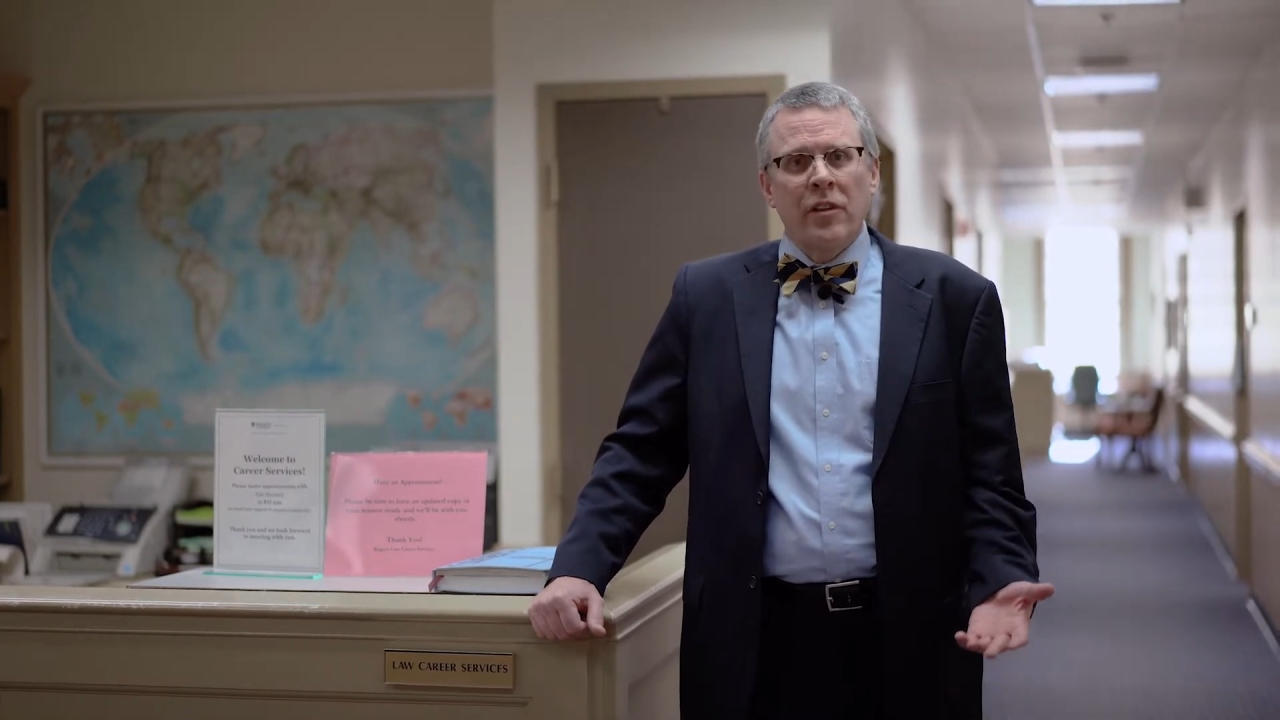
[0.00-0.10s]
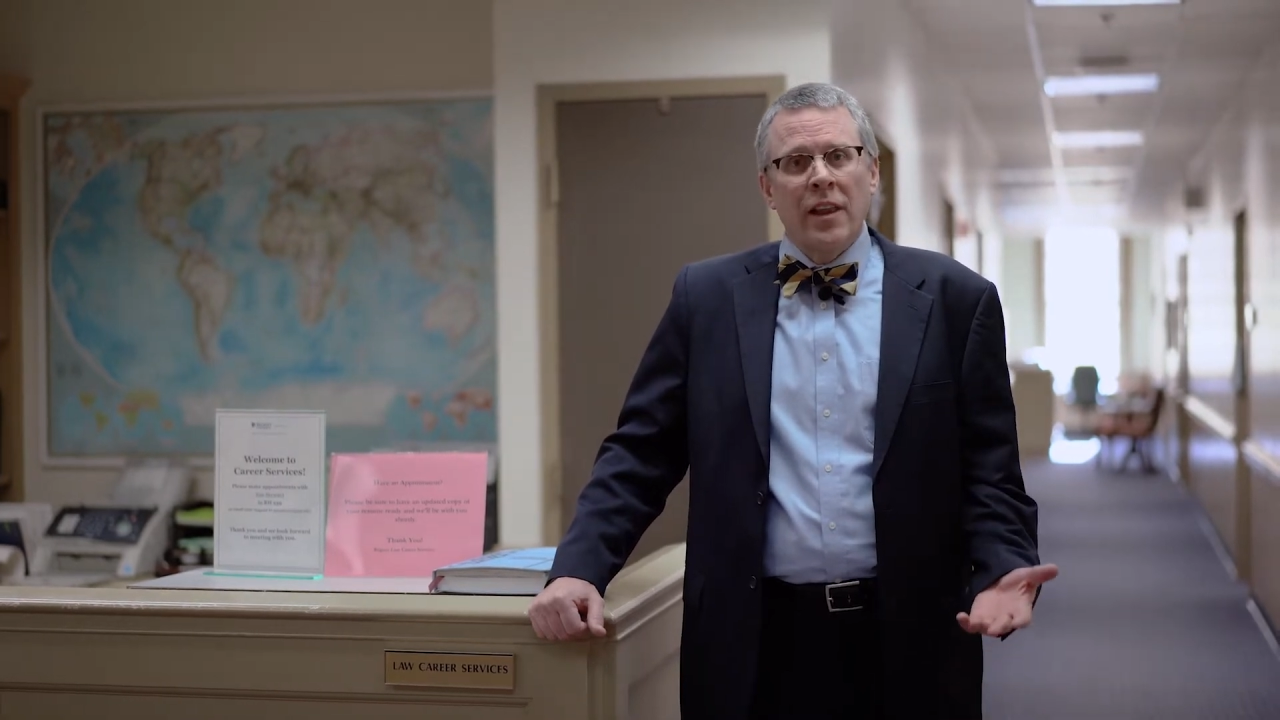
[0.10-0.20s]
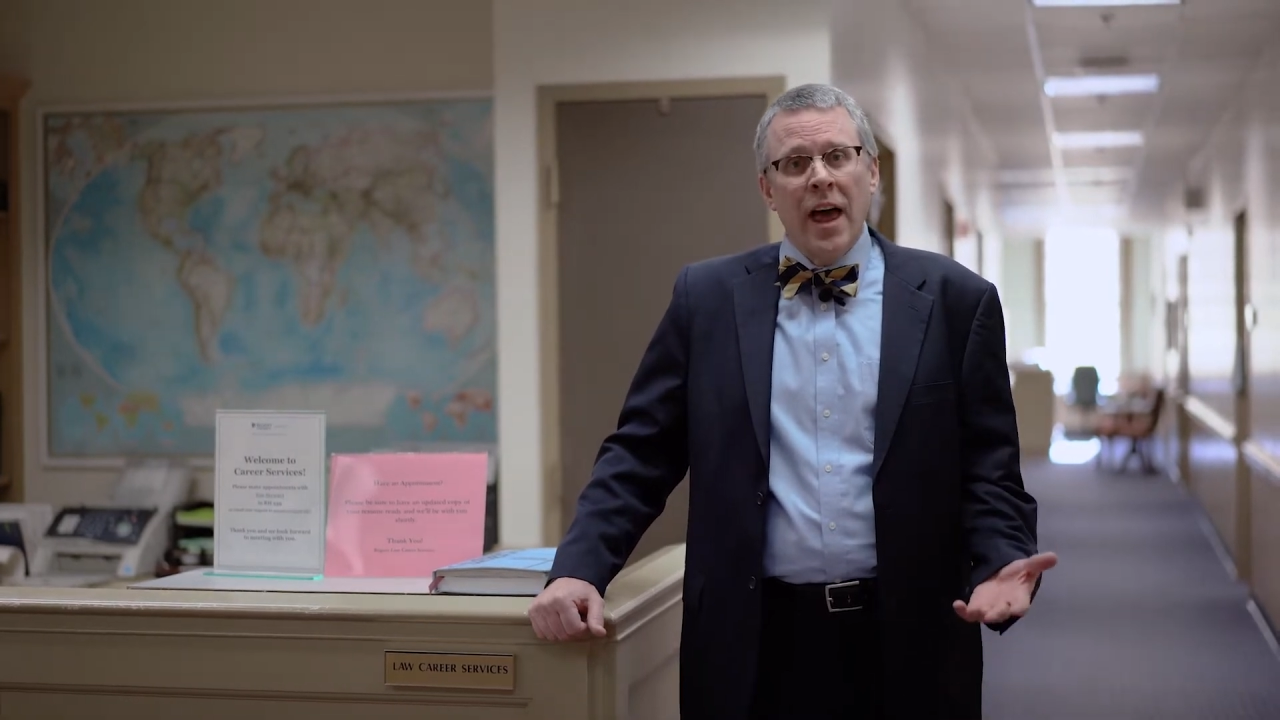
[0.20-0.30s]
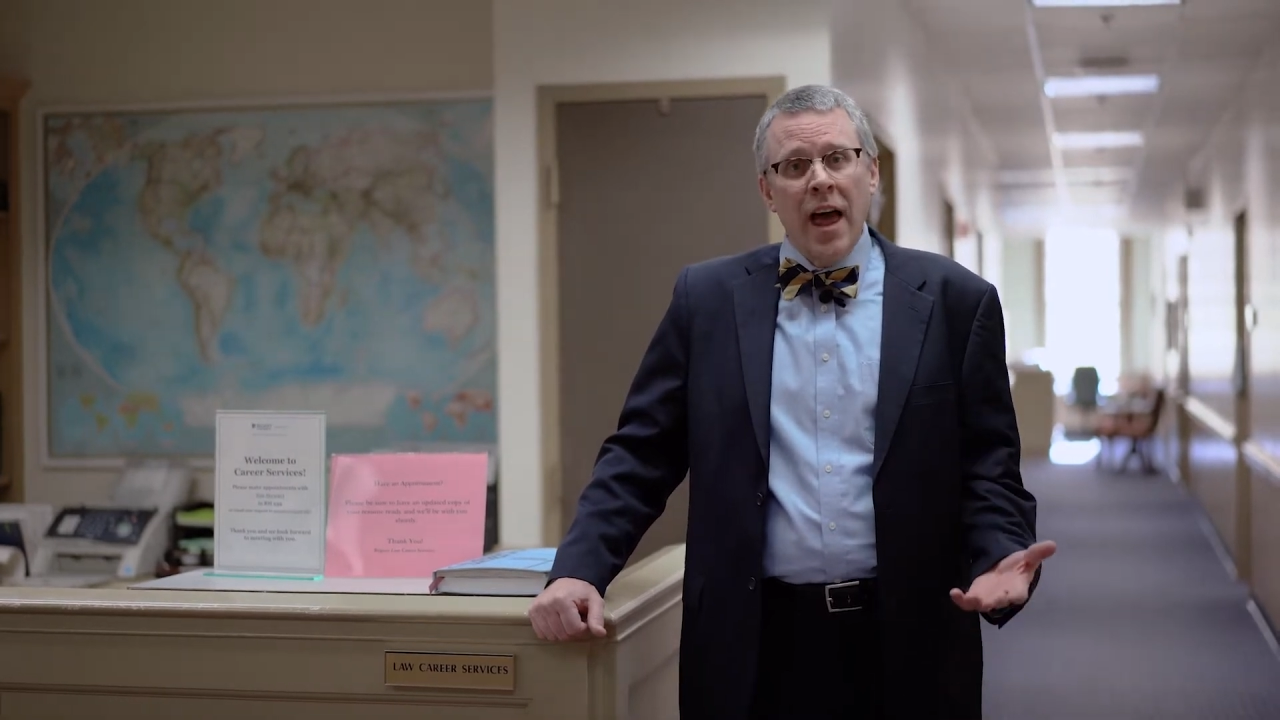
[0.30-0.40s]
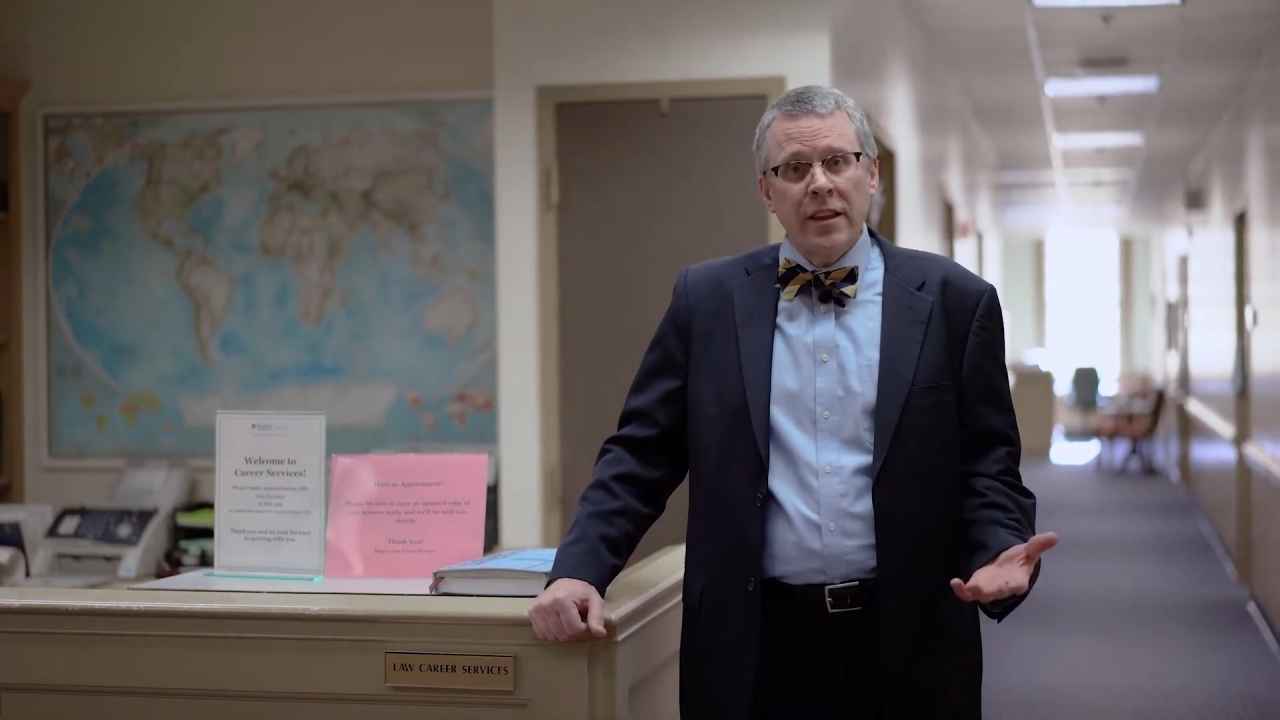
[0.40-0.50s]

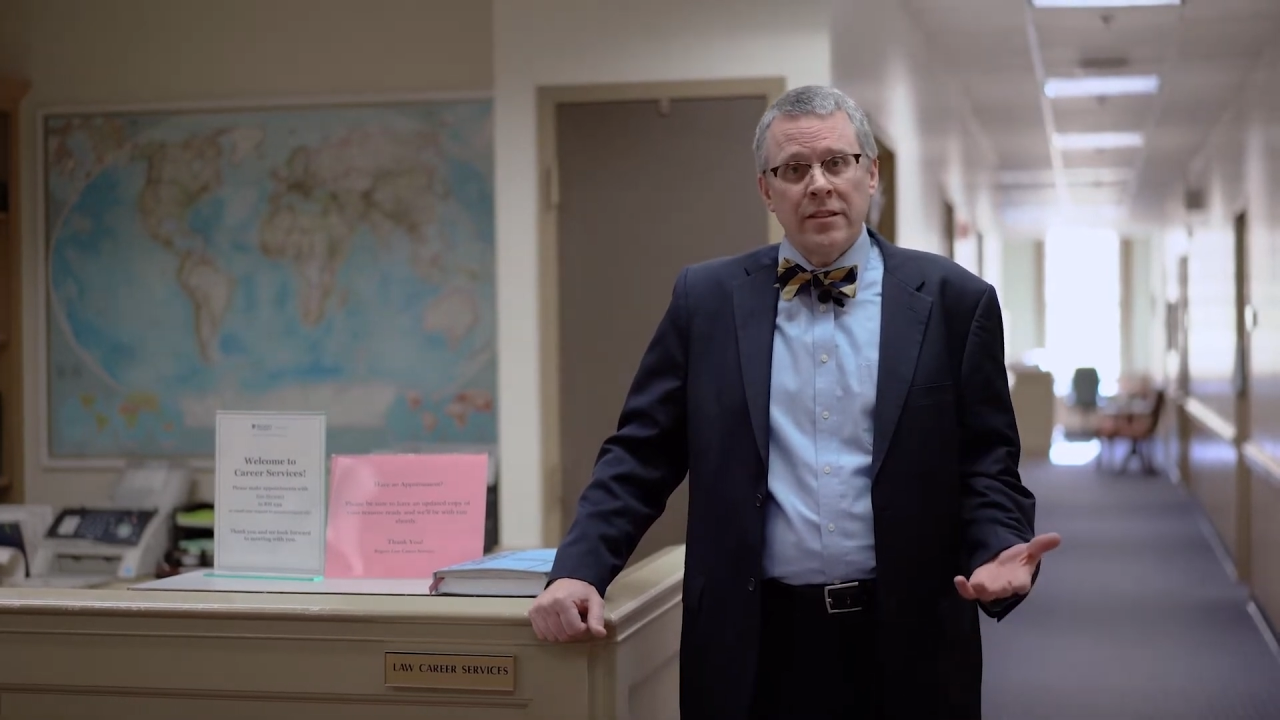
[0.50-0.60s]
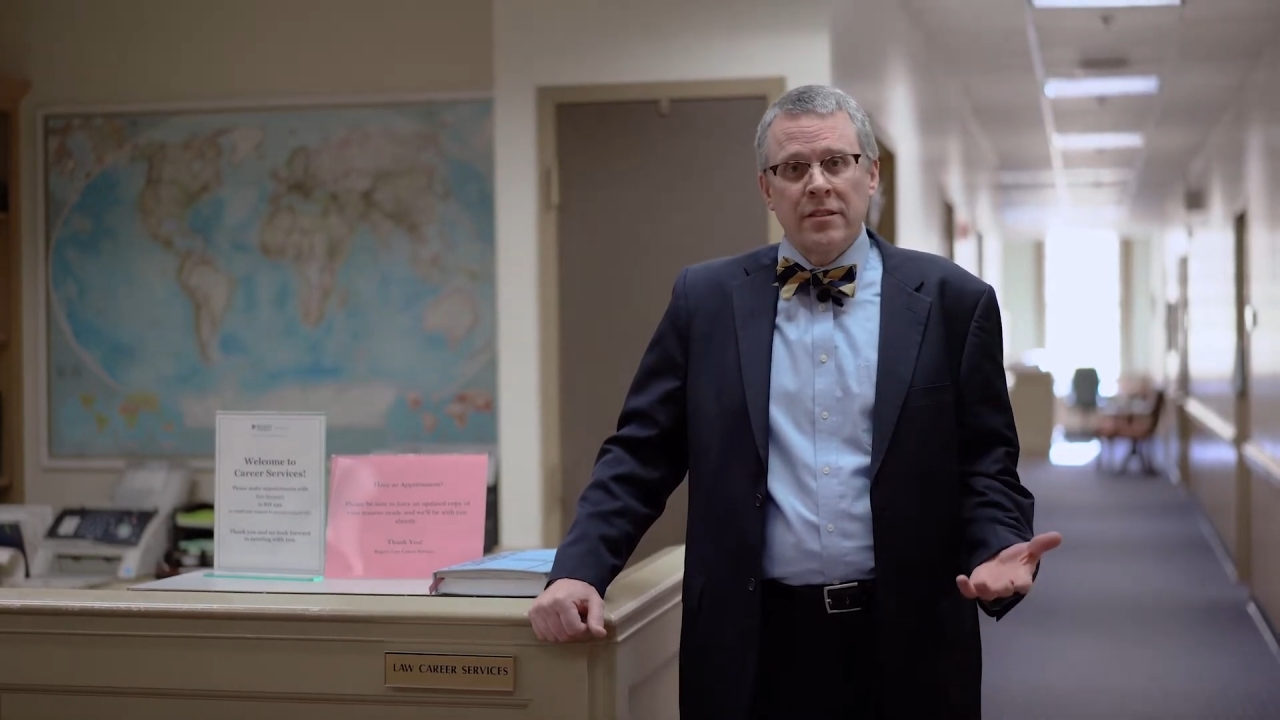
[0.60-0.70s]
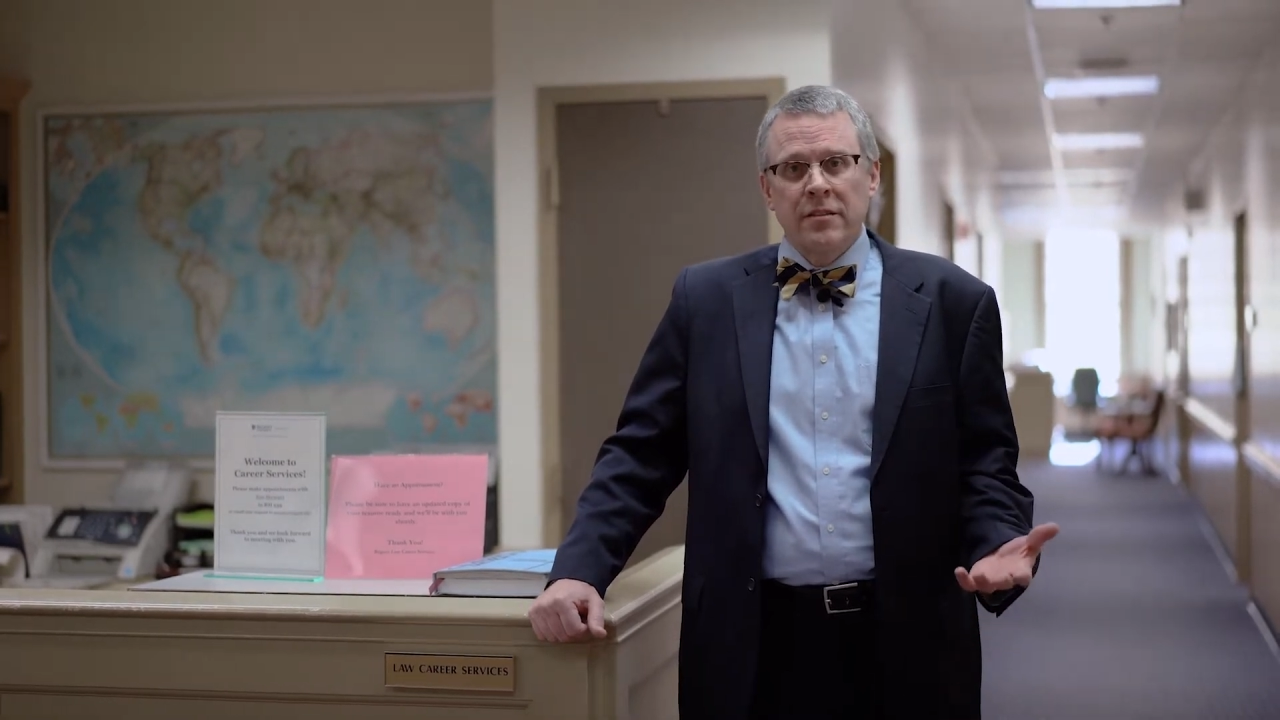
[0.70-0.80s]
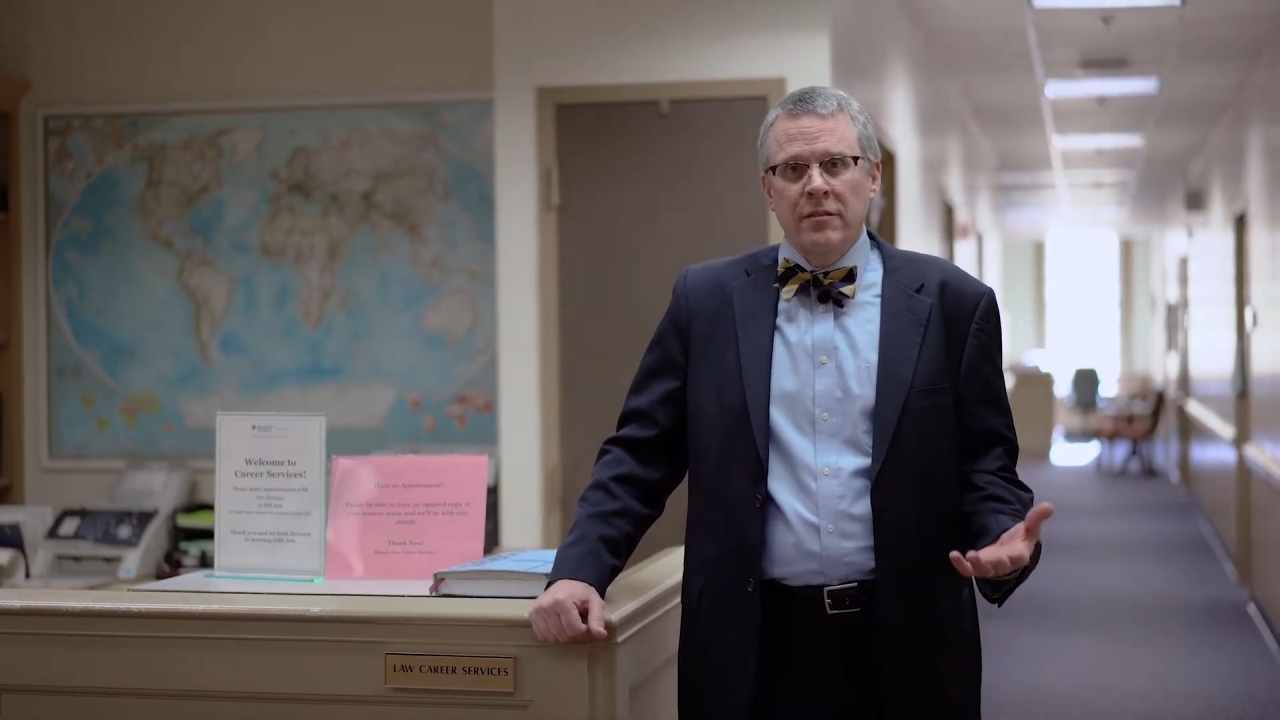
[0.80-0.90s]
last